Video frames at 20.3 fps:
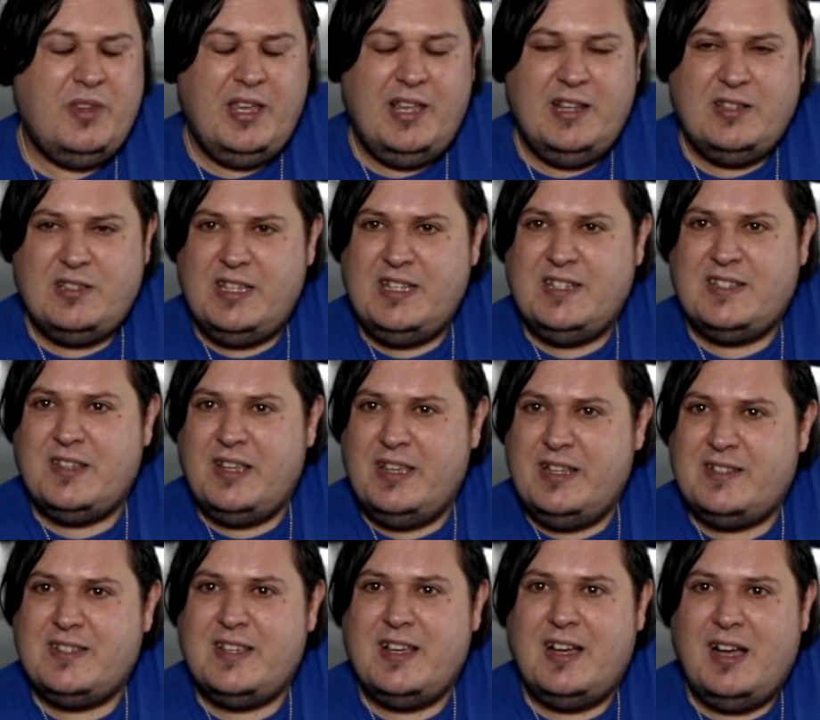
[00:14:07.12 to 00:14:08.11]
it's
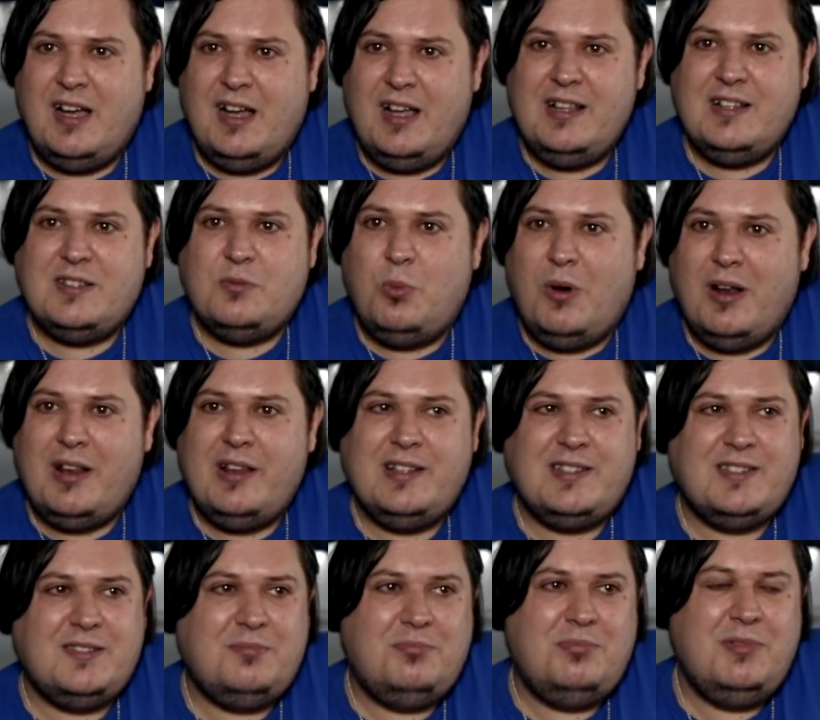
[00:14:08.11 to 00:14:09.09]
one
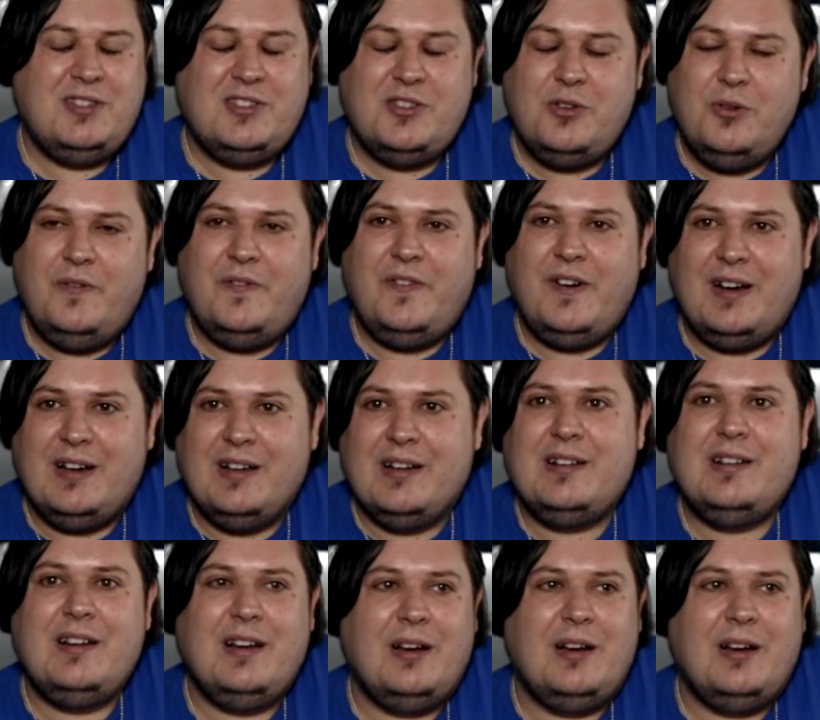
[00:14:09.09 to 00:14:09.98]
that's good fun.